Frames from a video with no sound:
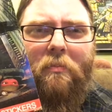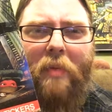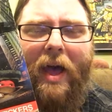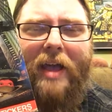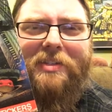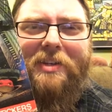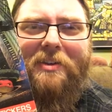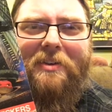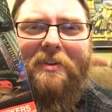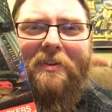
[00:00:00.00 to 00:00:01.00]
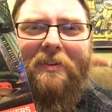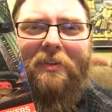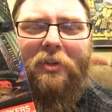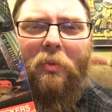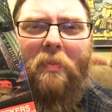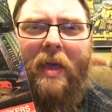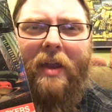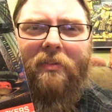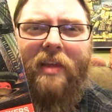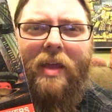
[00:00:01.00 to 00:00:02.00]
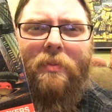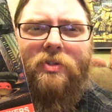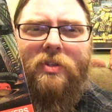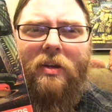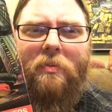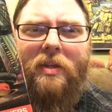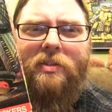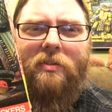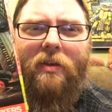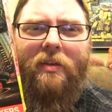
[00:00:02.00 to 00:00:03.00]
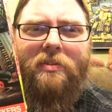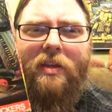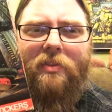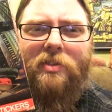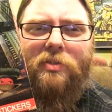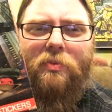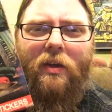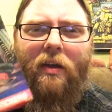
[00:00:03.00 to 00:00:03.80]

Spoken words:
box here. Little battle damage there, but that's alright. It's got the sweet